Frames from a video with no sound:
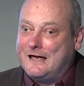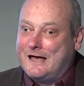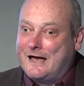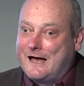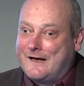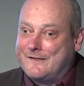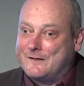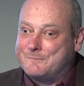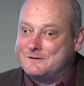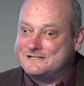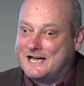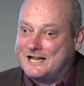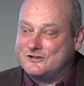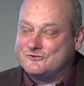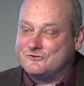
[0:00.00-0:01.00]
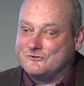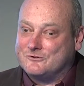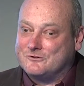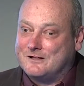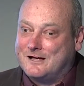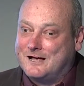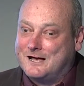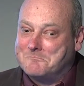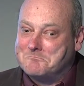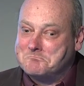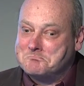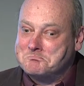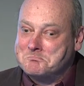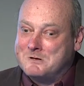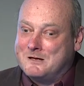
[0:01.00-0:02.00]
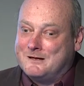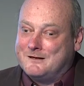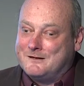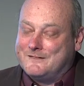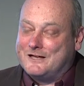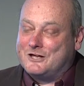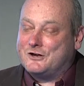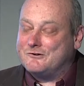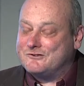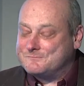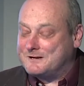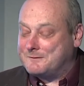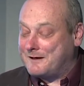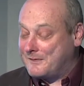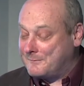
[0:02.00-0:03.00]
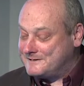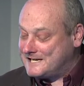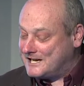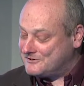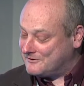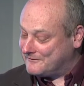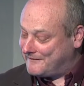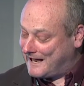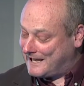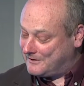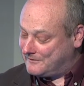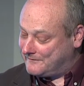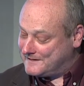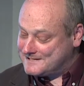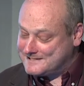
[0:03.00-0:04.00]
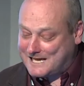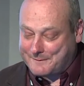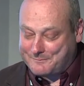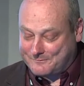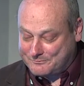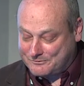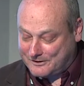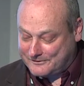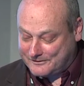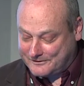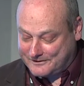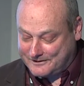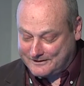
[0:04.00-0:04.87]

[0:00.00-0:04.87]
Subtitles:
and the potential, the encouragement about the potential value of this type of product,